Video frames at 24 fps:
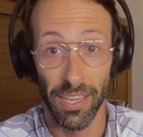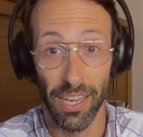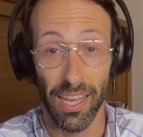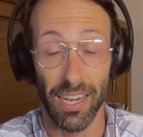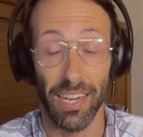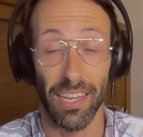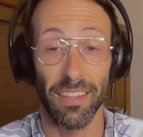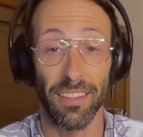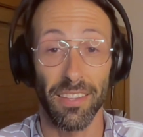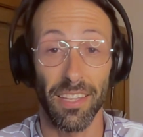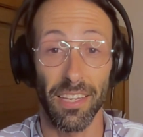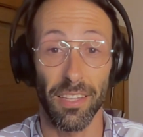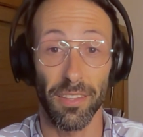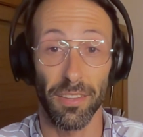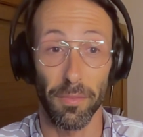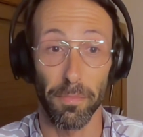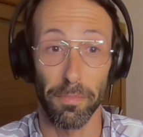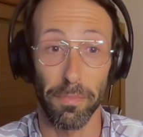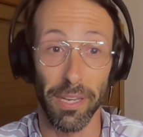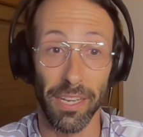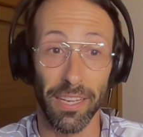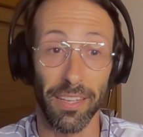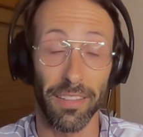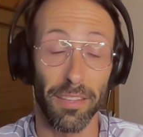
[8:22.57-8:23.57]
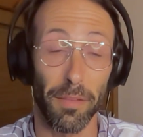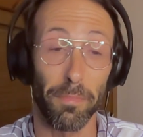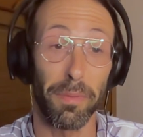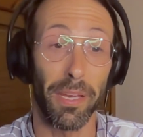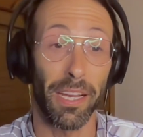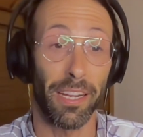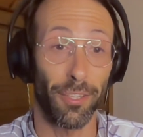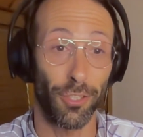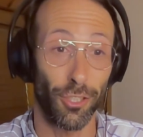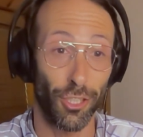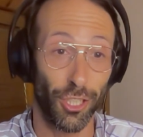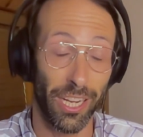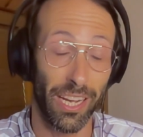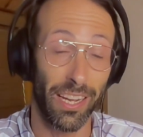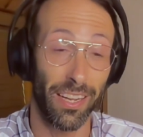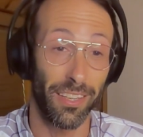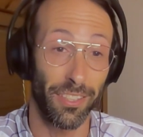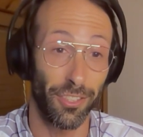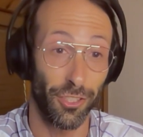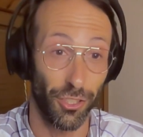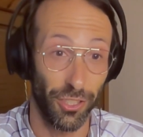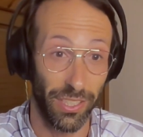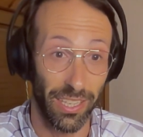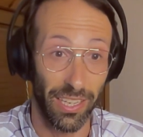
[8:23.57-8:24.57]
And I think the bigger
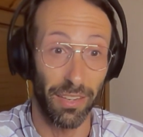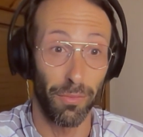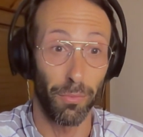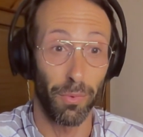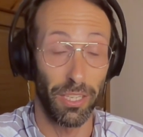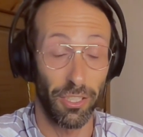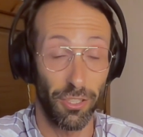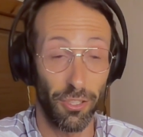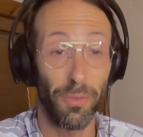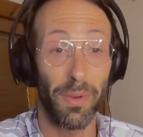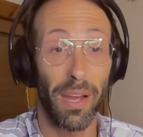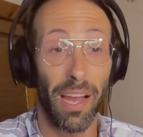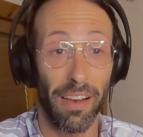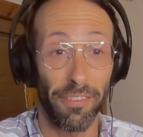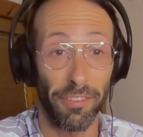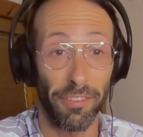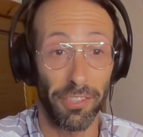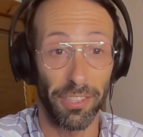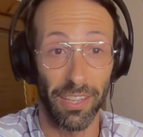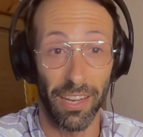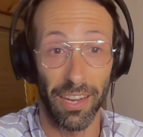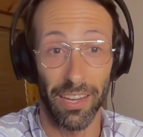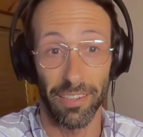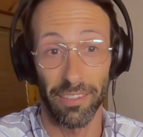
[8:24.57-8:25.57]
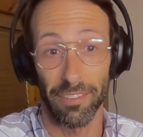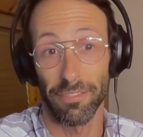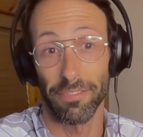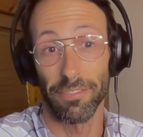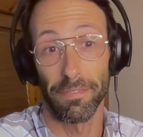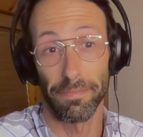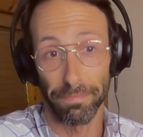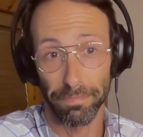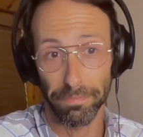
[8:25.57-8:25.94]
challenge, we do have a lot of